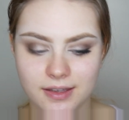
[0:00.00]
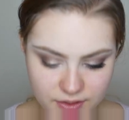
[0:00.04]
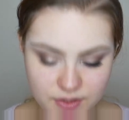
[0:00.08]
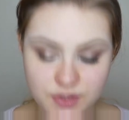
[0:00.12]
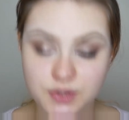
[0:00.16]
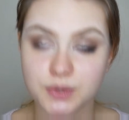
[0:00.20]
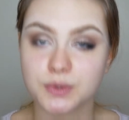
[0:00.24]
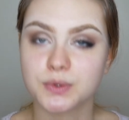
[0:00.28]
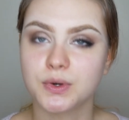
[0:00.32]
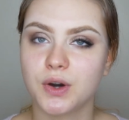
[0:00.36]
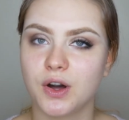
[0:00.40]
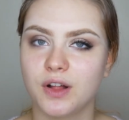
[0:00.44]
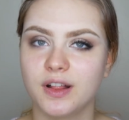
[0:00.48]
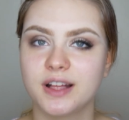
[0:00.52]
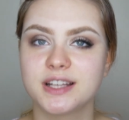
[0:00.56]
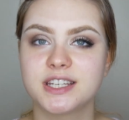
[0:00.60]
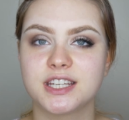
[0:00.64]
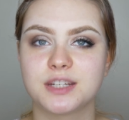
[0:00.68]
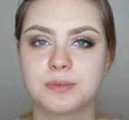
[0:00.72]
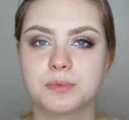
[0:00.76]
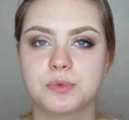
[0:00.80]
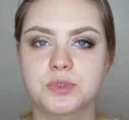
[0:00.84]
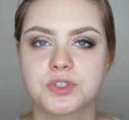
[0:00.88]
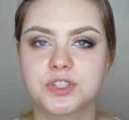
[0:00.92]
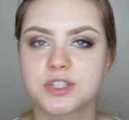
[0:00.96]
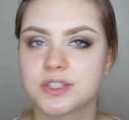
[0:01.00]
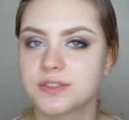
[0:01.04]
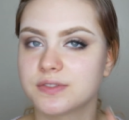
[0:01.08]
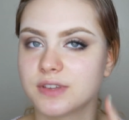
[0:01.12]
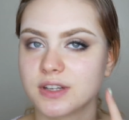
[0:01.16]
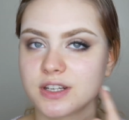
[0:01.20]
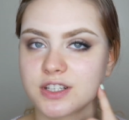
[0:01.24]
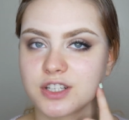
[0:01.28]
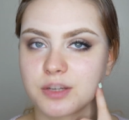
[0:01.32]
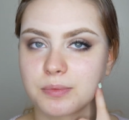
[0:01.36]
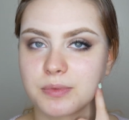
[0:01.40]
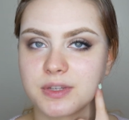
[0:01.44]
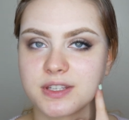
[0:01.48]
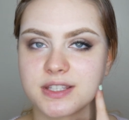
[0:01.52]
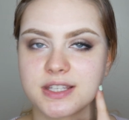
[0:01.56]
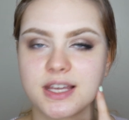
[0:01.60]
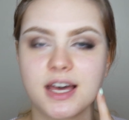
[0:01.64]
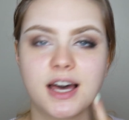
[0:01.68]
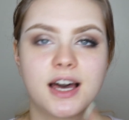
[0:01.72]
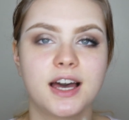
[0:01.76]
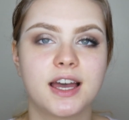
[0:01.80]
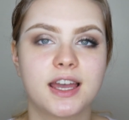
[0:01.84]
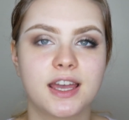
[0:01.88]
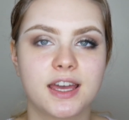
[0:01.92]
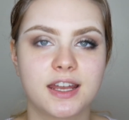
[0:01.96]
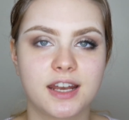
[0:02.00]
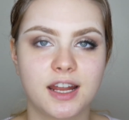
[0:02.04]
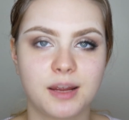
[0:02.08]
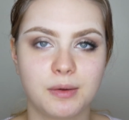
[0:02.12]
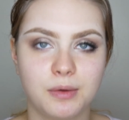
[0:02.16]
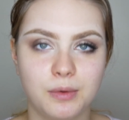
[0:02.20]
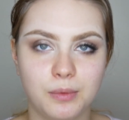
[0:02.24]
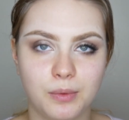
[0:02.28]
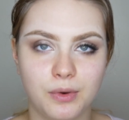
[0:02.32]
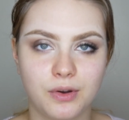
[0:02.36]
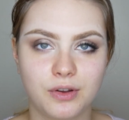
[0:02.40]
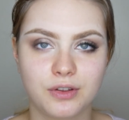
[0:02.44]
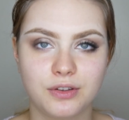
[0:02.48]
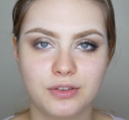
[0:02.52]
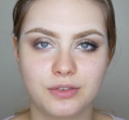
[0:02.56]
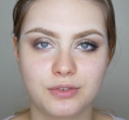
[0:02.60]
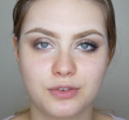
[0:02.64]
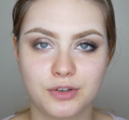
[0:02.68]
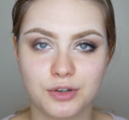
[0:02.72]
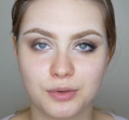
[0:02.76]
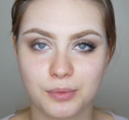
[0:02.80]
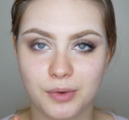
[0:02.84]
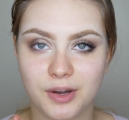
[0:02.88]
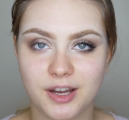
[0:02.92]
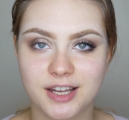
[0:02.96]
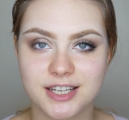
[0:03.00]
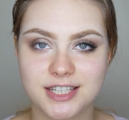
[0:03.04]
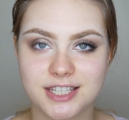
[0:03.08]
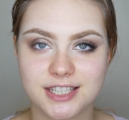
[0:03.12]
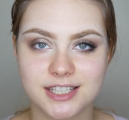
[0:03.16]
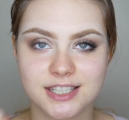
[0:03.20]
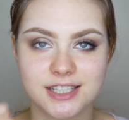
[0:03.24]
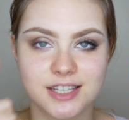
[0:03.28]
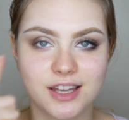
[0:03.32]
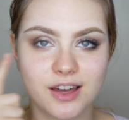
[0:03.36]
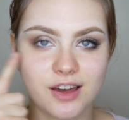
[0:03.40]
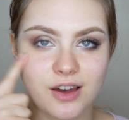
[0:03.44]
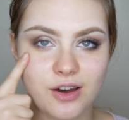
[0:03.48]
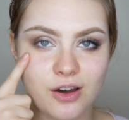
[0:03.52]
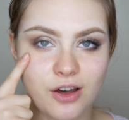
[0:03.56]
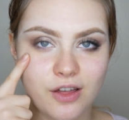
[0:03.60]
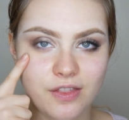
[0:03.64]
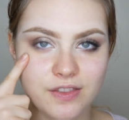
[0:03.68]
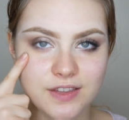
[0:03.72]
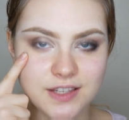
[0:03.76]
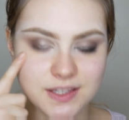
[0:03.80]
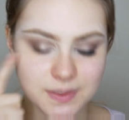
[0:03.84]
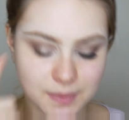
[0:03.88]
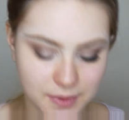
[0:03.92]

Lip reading: So all I did was just finish up this eye, and I will walk you through what I did on this